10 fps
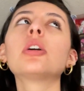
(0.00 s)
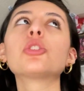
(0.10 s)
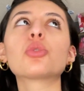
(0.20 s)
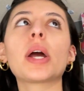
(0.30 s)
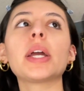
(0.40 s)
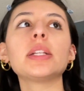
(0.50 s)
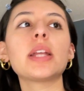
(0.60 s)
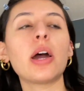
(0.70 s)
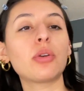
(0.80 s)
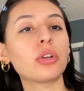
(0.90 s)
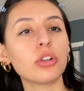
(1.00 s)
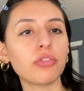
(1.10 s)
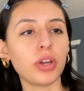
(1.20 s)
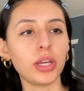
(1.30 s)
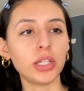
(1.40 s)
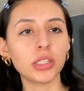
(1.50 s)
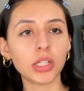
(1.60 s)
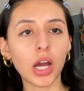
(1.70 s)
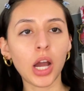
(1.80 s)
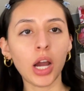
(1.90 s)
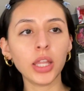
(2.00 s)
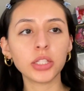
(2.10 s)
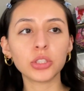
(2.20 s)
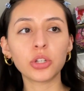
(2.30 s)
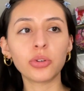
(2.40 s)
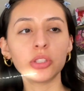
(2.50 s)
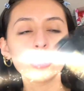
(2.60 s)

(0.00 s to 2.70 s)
drying down on your face, I like to go in